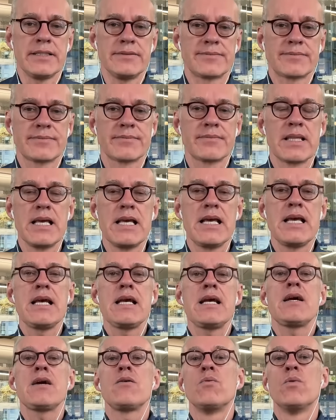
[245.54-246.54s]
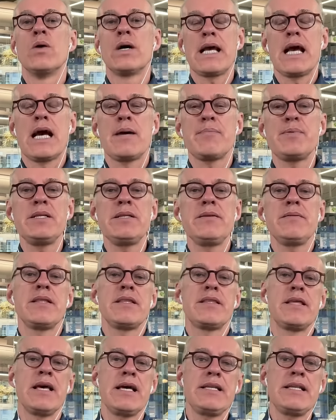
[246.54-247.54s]
it." What happened?
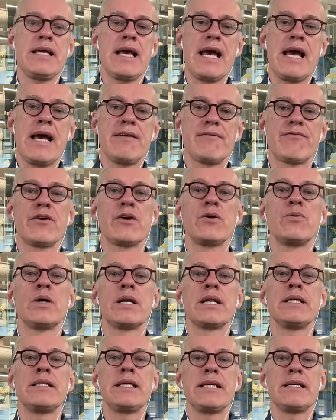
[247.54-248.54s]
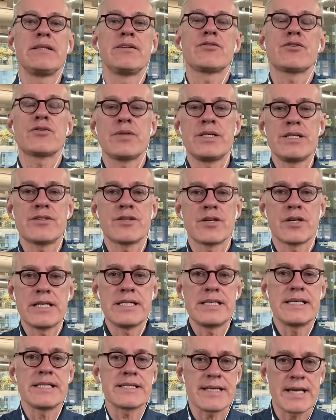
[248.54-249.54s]
Then everyone in the industry started
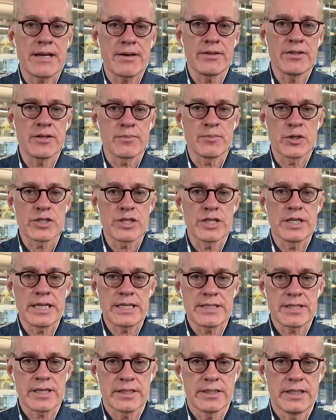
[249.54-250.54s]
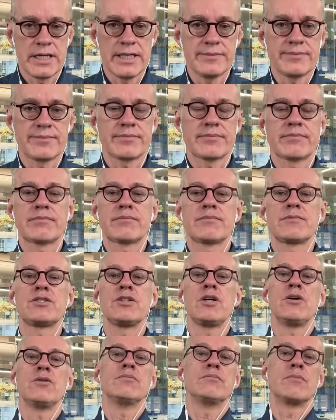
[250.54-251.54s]
discounting their merchandise online.
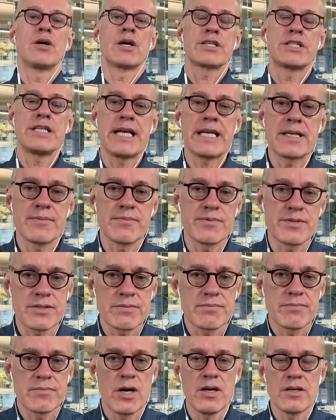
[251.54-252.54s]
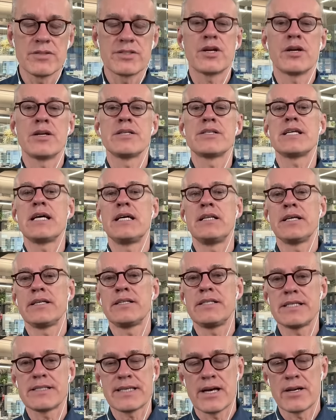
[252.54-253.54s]
So Marc Jacobs started selling
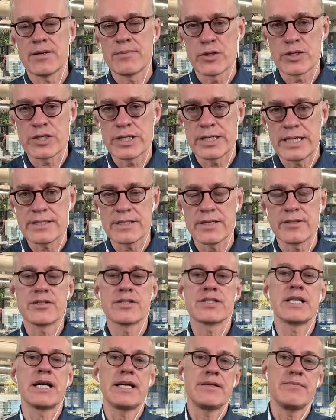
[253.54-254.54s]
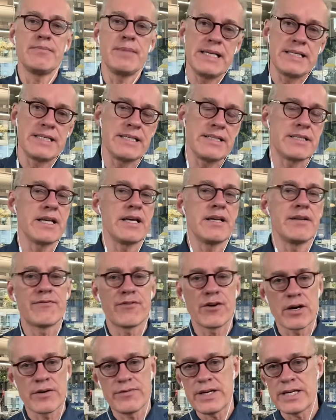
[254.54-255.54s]
discounted merchandise on their site. Macy's did,
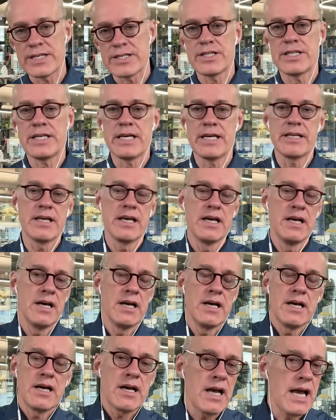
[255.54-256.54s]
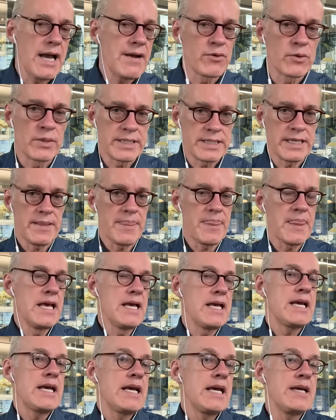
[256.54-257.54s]
Farfetch did, everyone did.
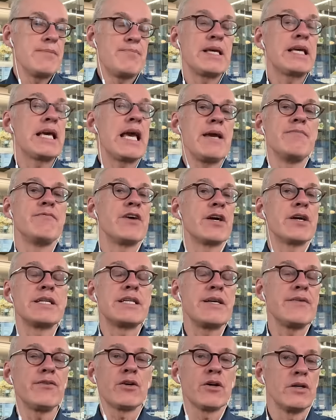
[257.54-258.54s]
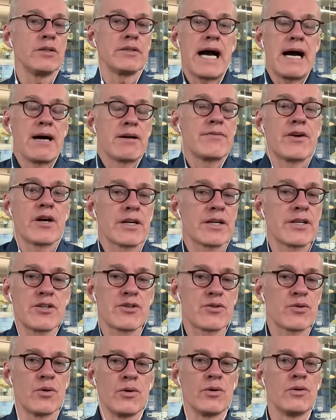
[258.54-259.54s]
It became very difficult, out of our
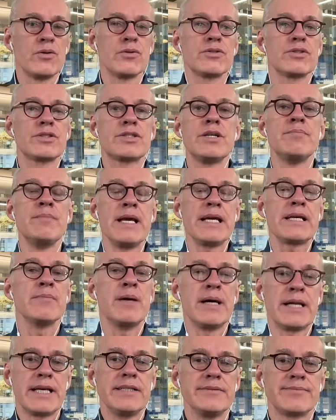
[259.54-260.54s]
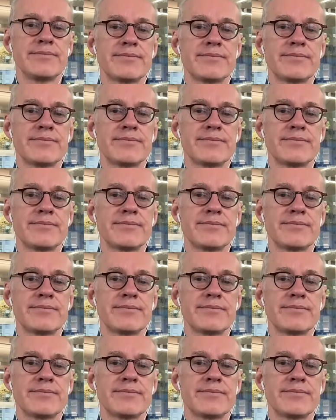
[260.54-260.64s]
control, to make money.